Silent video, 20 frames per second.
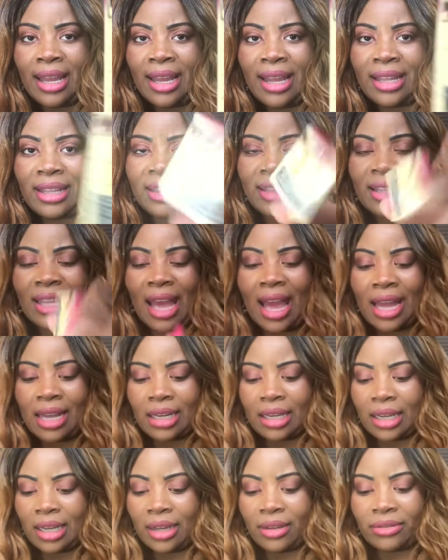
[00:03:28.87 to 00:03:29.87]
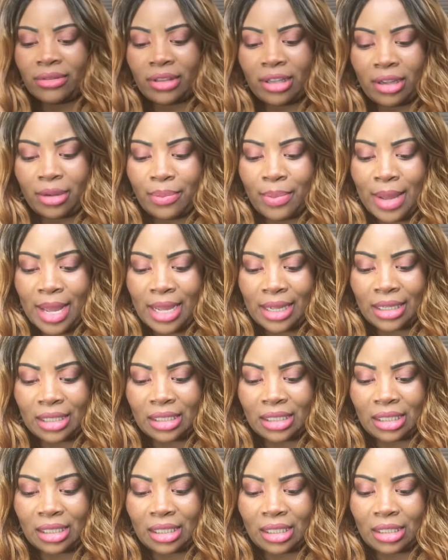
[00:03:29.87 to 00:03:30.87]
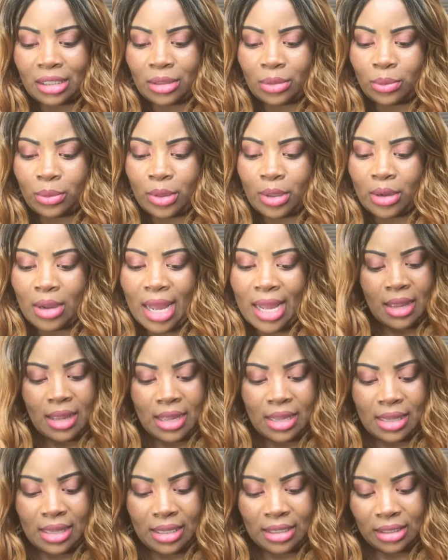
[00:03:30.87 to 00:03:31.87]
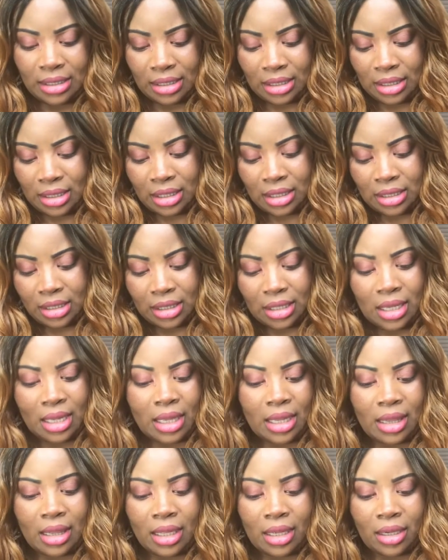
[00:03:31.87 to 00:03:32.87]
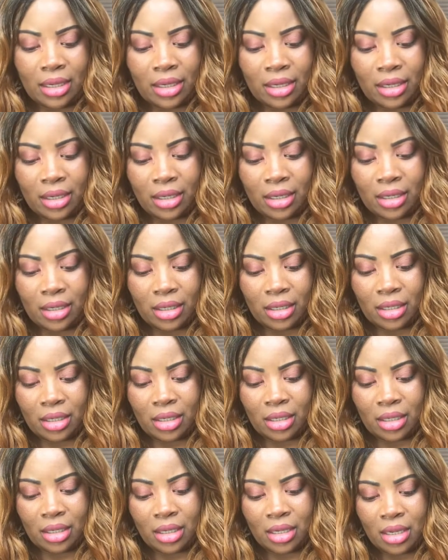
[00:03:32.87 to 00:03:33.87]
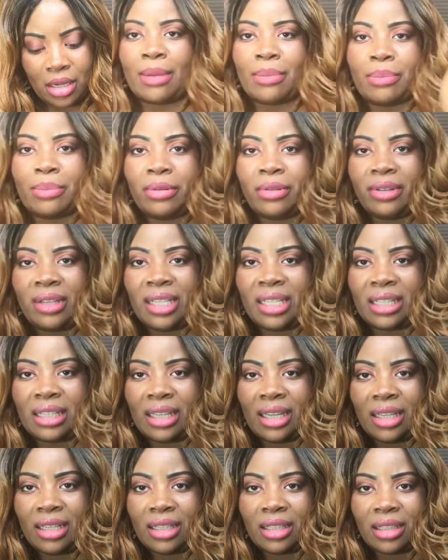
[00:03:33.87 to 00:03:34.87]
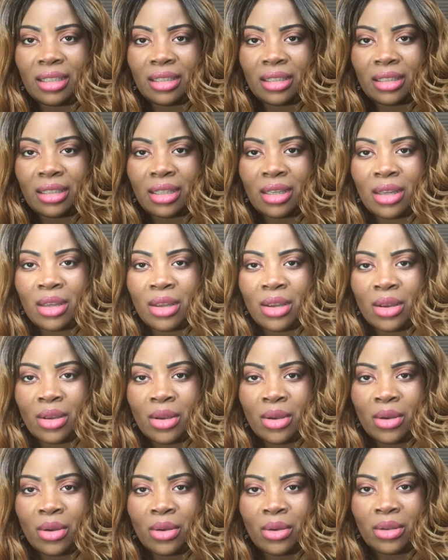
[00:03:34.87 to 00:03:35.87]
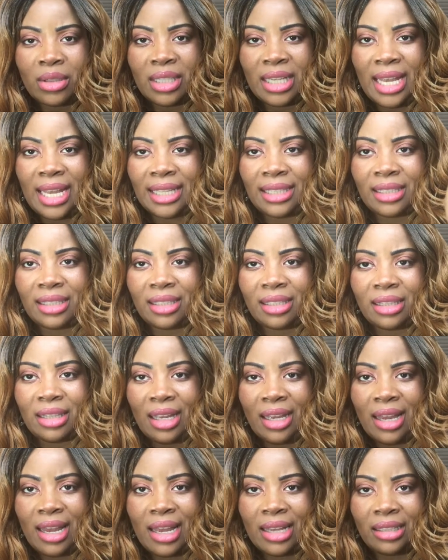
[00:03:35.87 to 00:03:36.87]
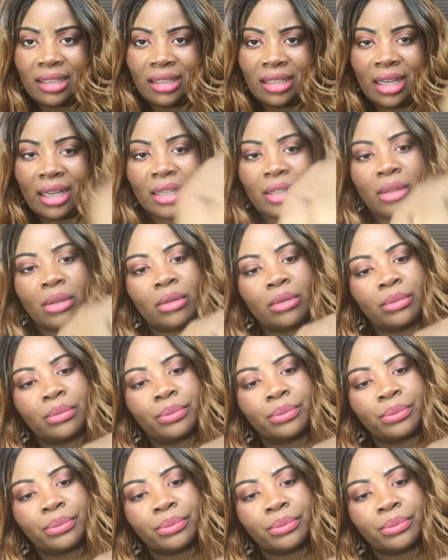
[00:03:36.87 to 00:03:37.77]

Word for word: And I love their packaging as well. I and let's see this color. How pretty that is. Yes, that eyeshadow.